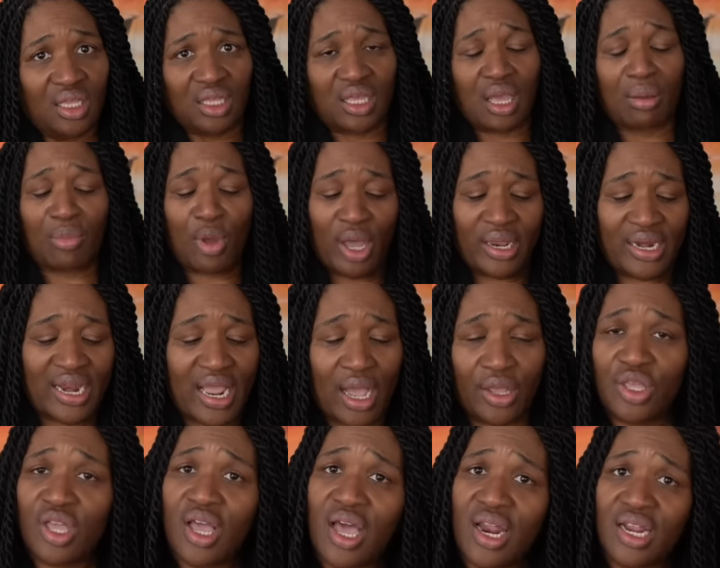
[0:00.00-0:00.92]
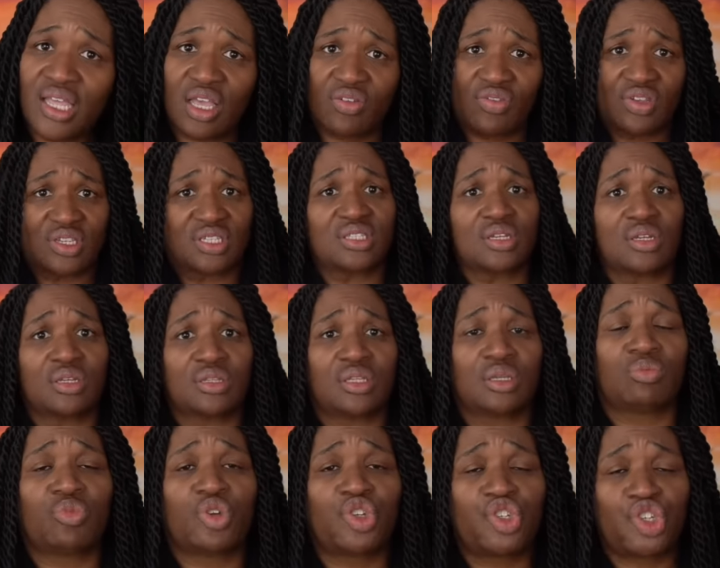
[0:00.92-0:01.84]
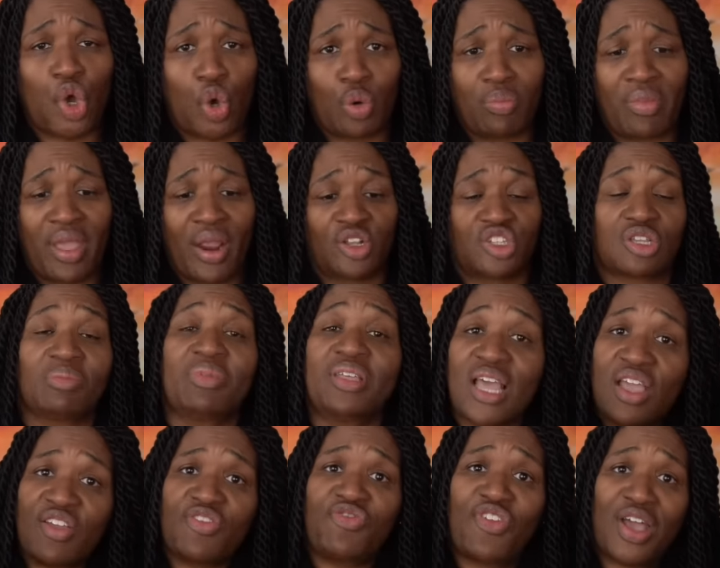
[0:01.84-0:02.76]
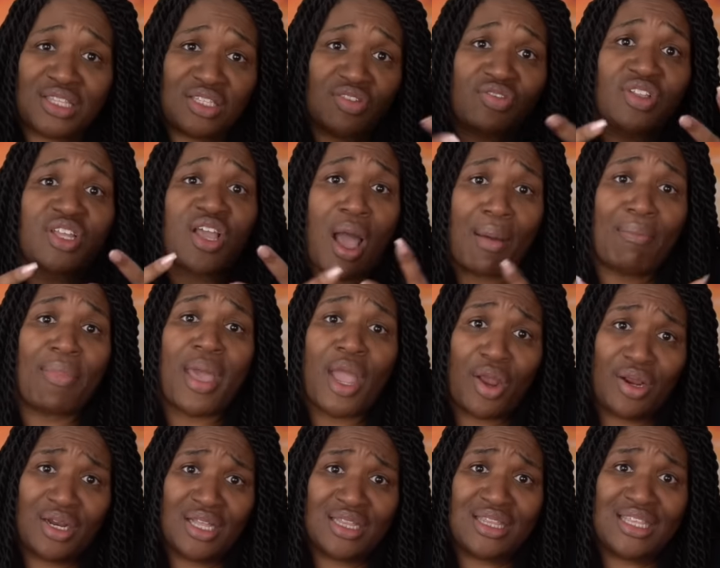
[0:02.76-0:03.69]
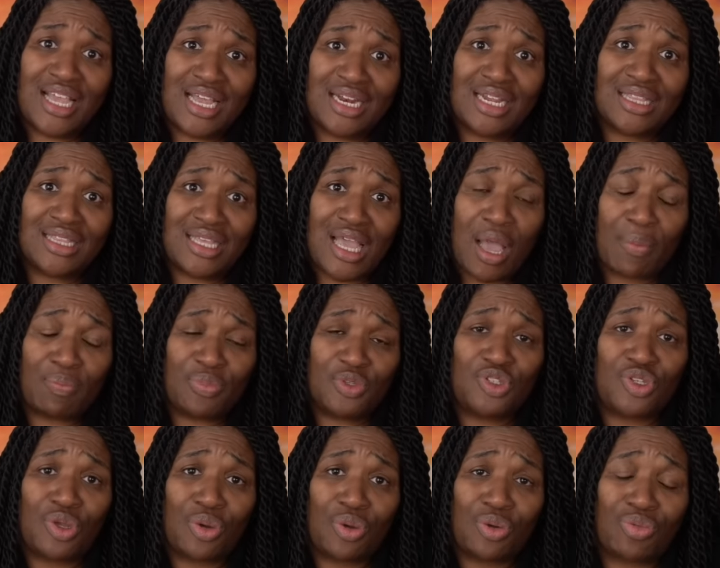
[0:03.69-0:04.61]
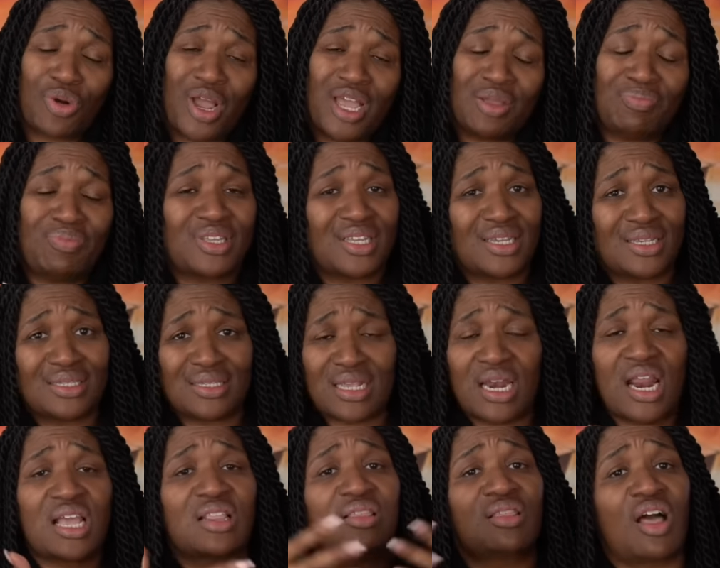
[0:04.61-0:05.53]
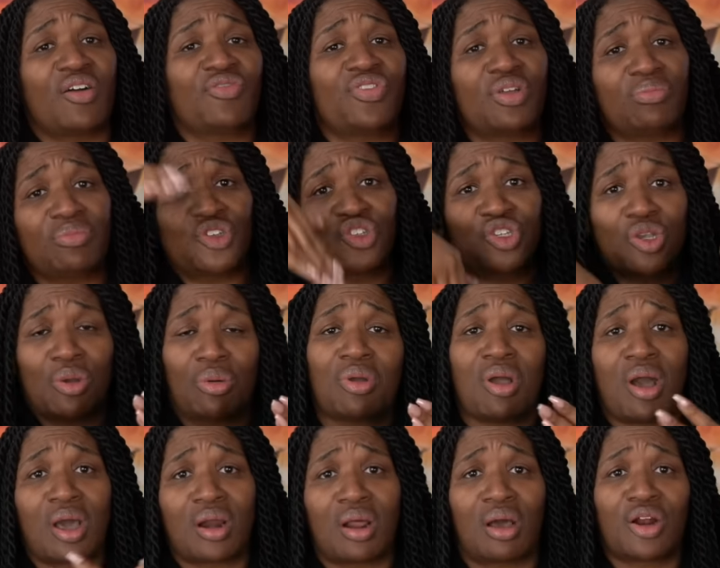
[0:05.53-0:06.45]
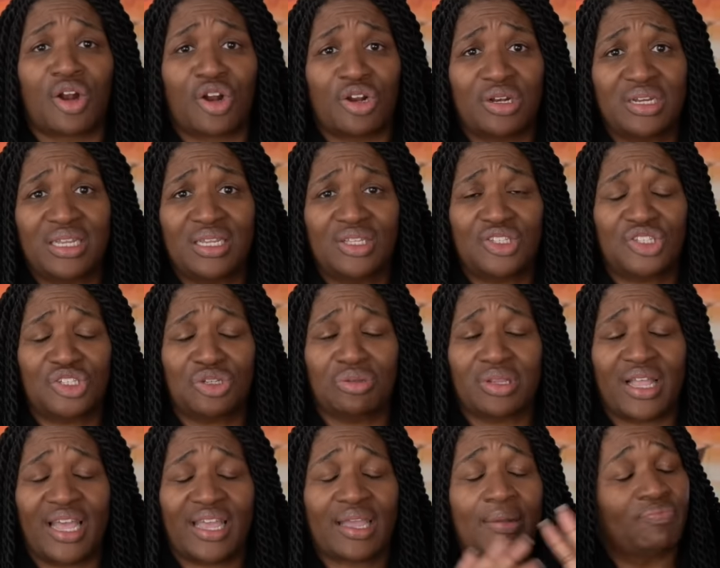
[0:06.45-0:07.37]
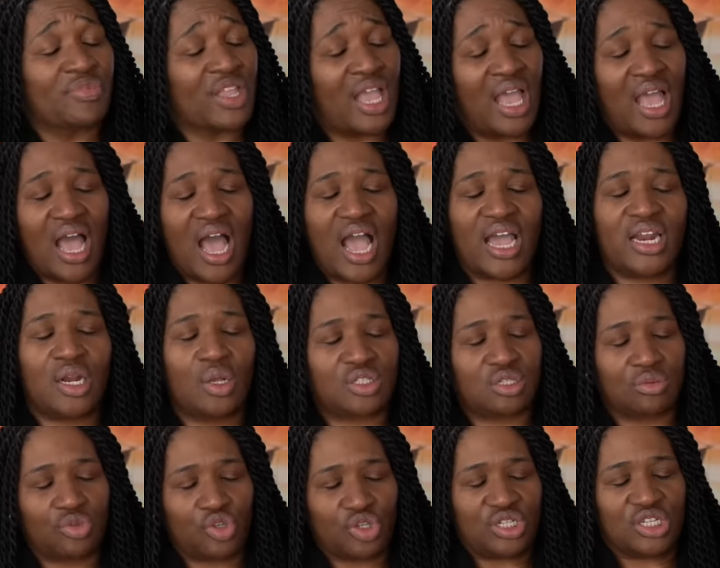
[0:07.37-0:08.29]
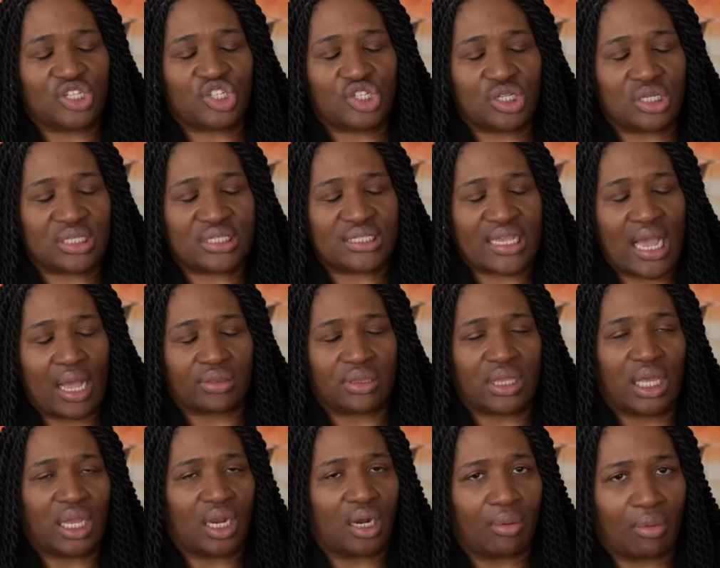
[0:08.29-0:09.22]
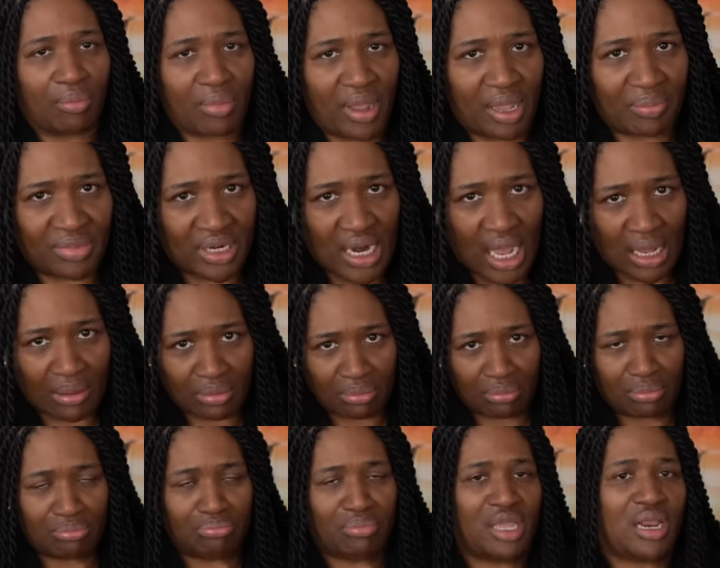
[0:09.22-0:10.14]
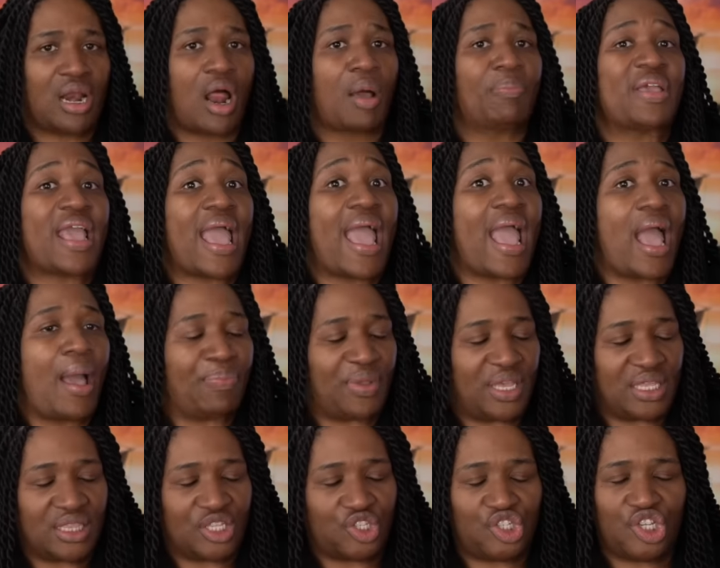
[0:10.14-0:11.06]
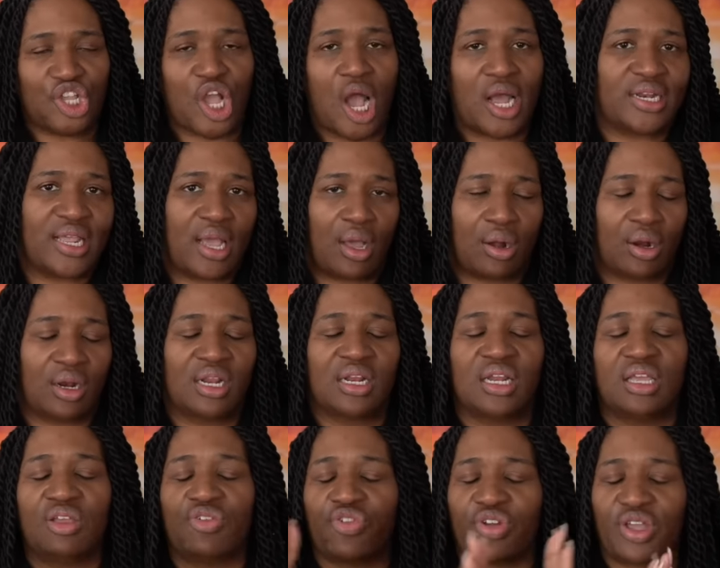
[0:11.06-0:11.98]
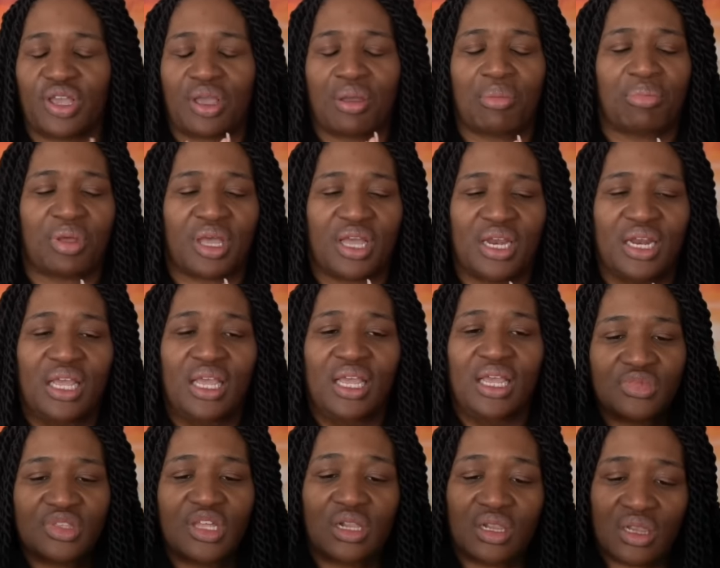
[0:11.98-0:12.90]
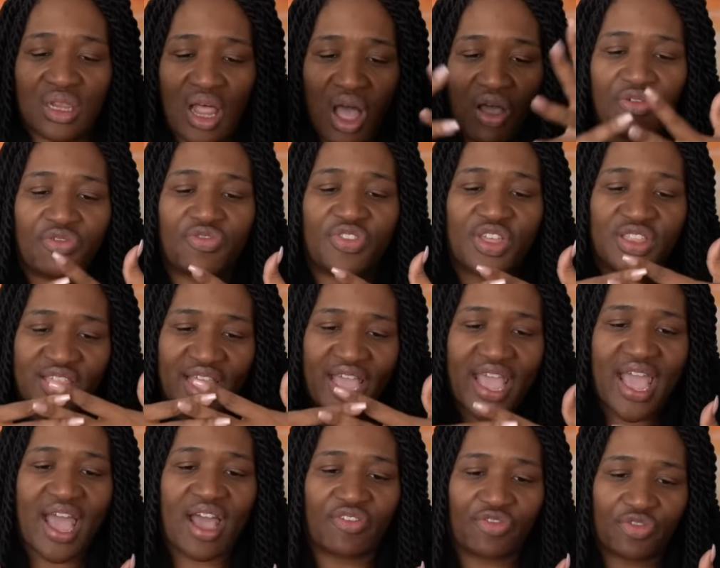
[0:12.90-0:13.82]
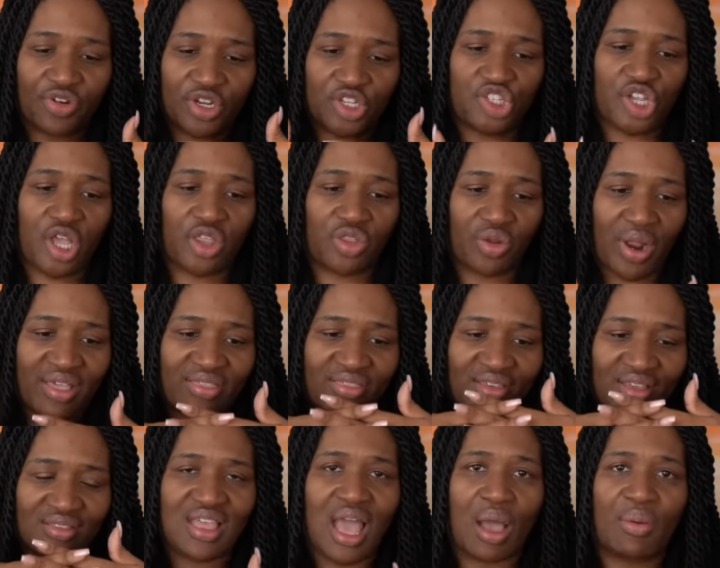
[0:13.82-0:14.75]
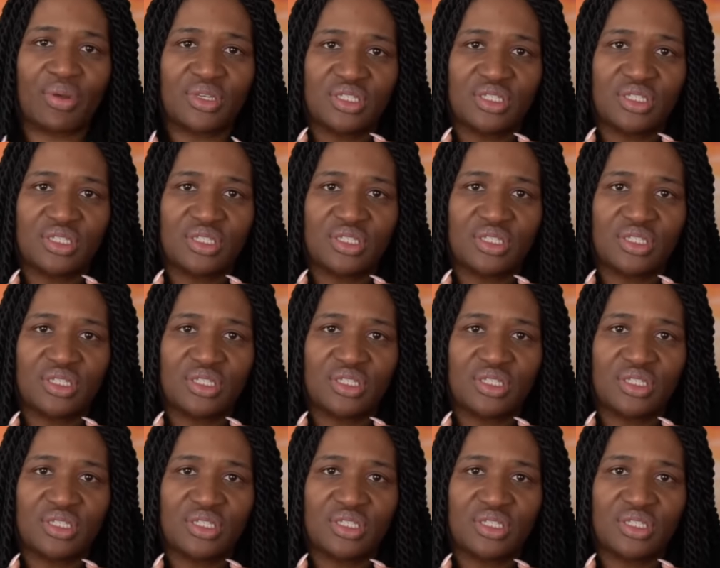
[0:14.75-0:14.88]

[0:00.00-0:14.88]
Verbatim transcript: come on now, you got to give us the, the Michonne marriage. I mean, they effectively got married at the end of the episode, right? Because, and I love that Michonne got on her knee too. Like, I know some traditionalists out there might be not, may not be happy that she got down on her knee for him, but the love that they have for each other, I think that